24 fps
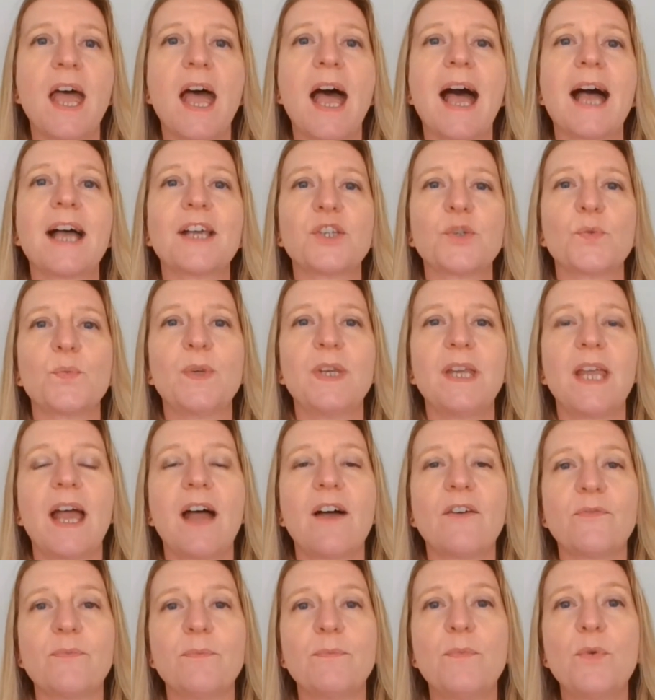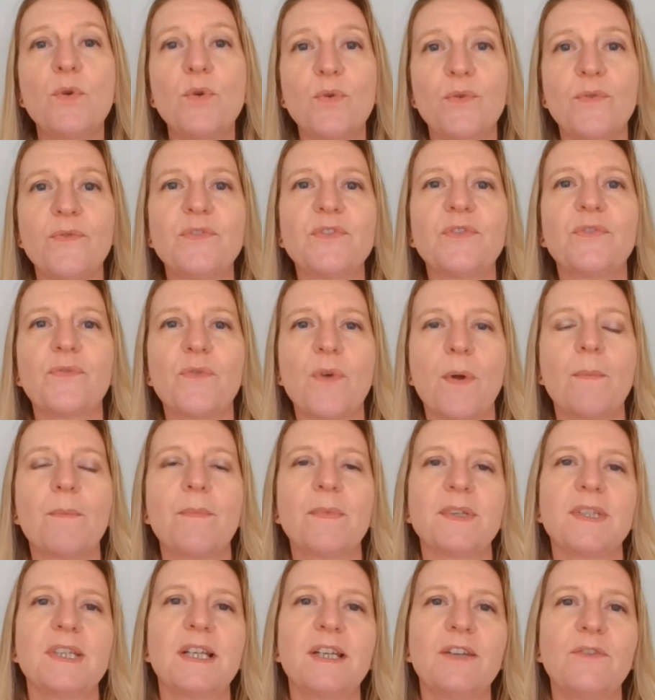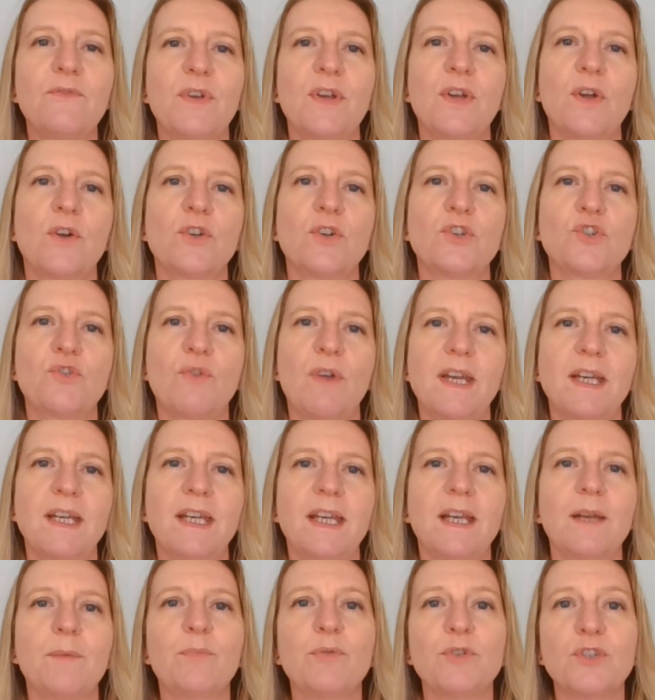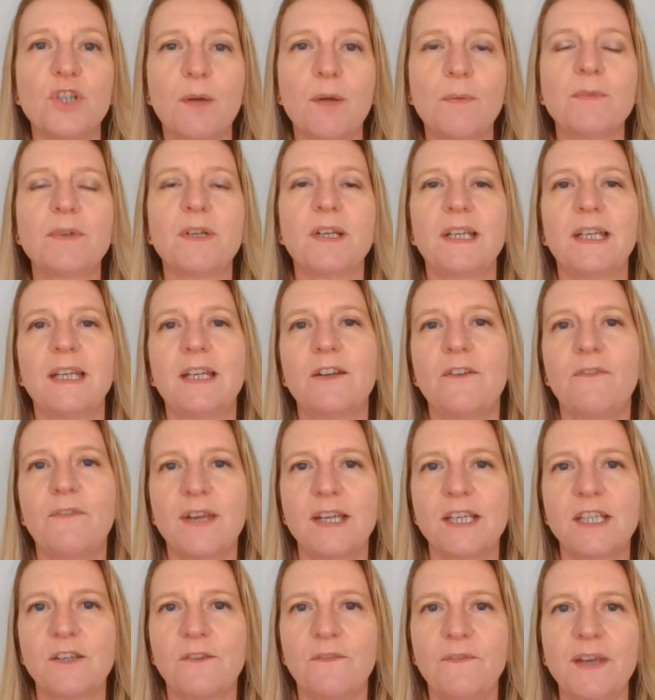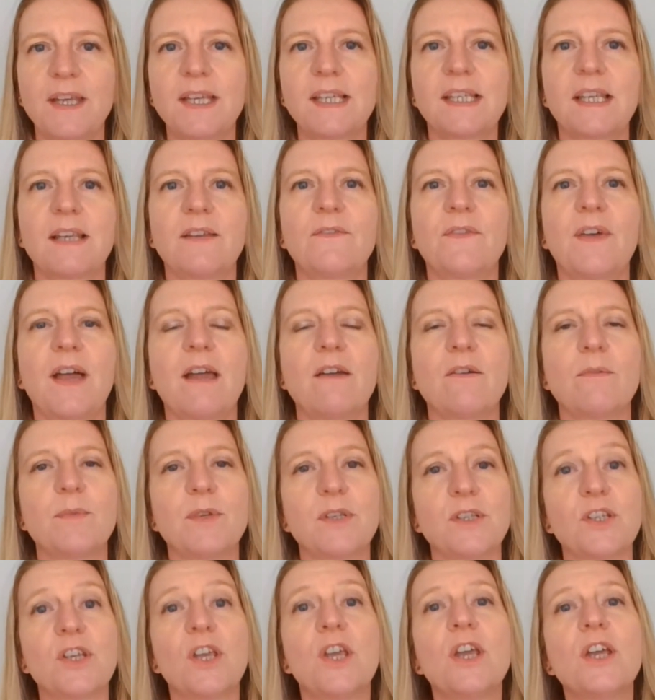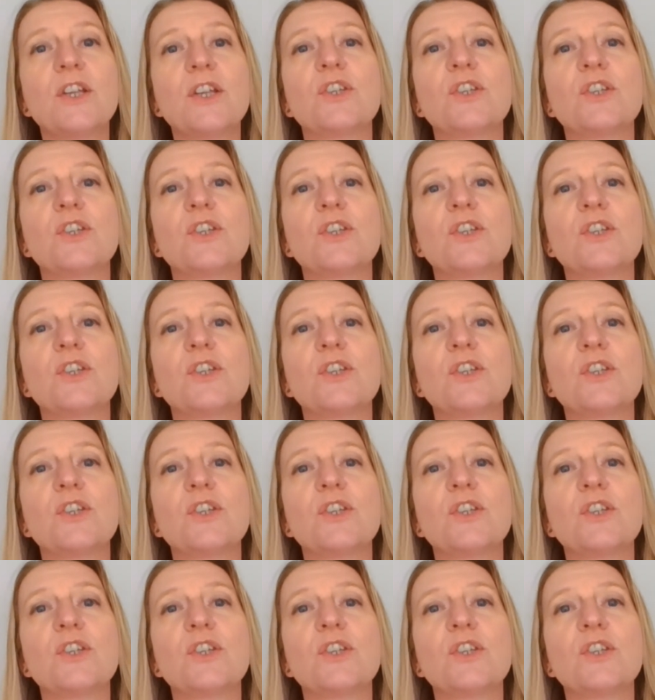as we have moved from delivering our training predominantly in a face-to-face environment